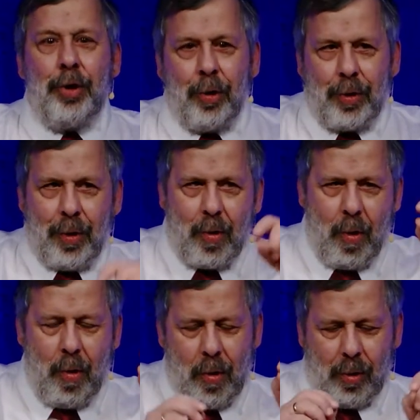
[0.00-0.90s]
Took the
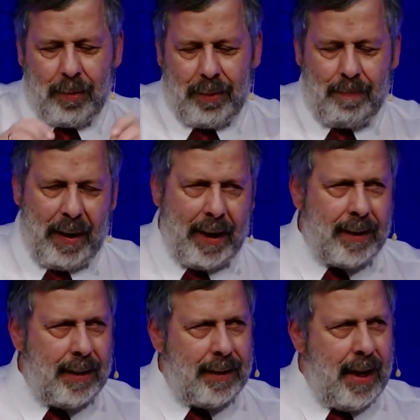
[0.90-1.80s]
cord,
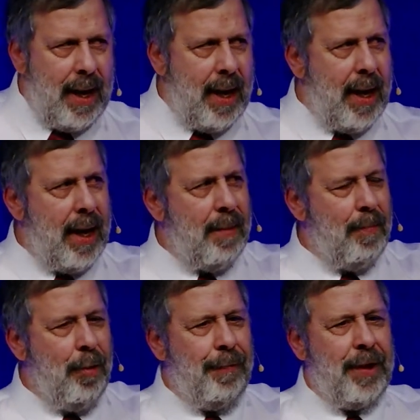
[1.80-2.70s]
plugged it
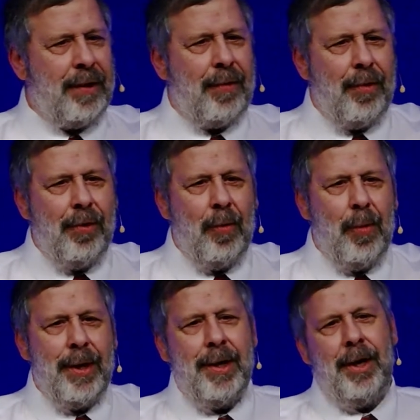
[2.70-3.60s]
in, moved it through the
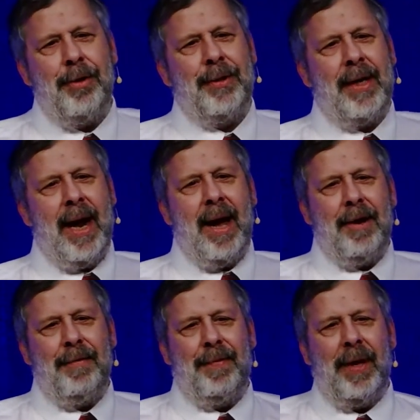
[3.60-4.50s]
windows and
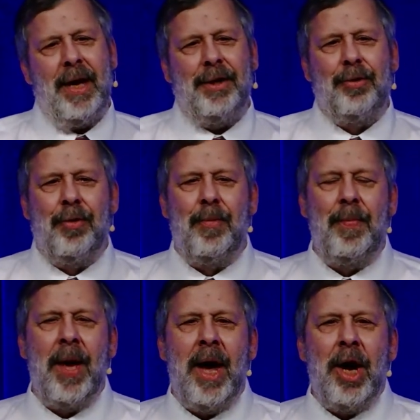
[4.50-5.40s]
out of his
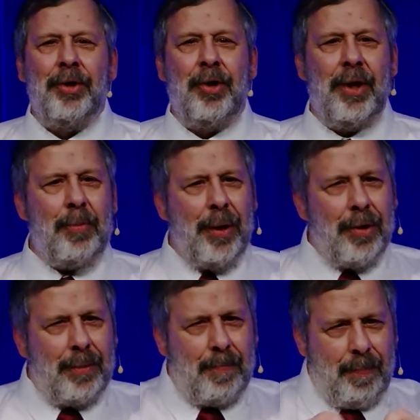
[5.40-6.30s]
room so that we
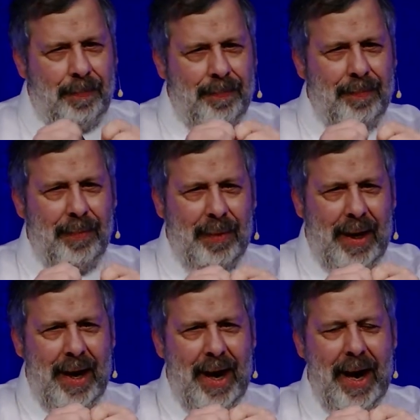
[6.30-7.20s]
could
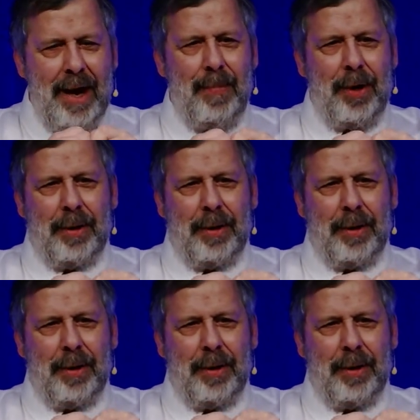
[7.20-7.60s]
enable